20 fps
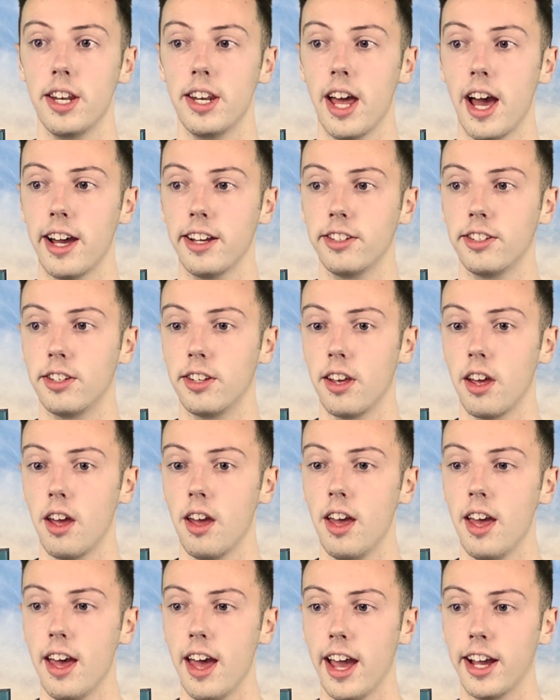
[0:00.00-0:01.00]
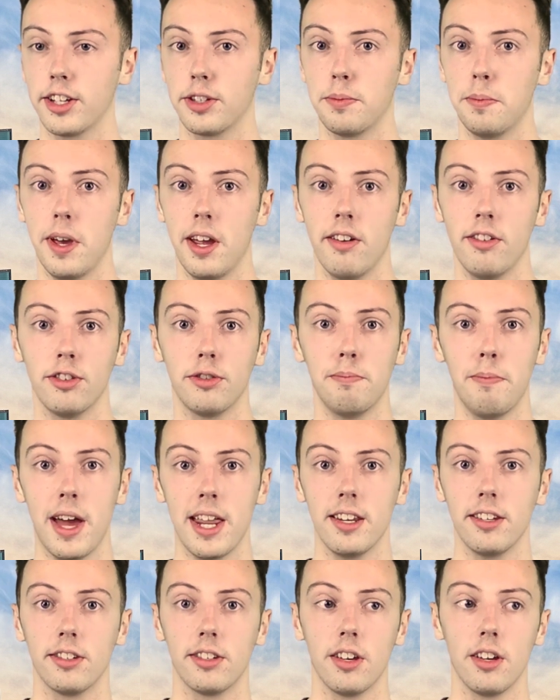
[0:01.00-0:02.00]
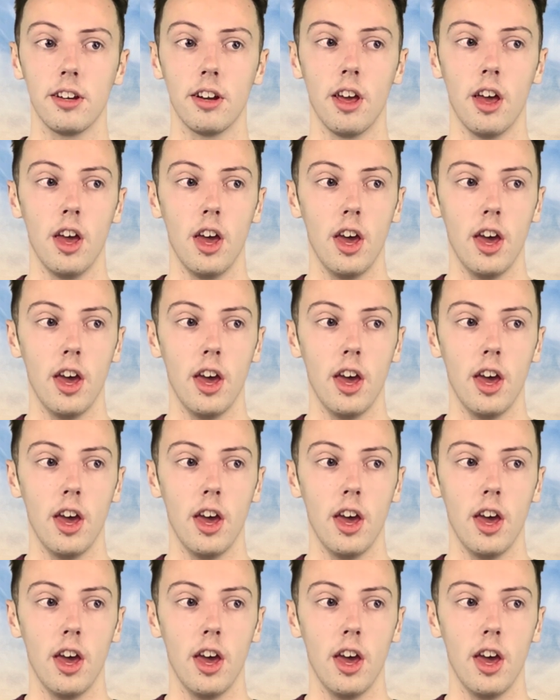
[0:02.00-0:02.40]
nice to experience medicine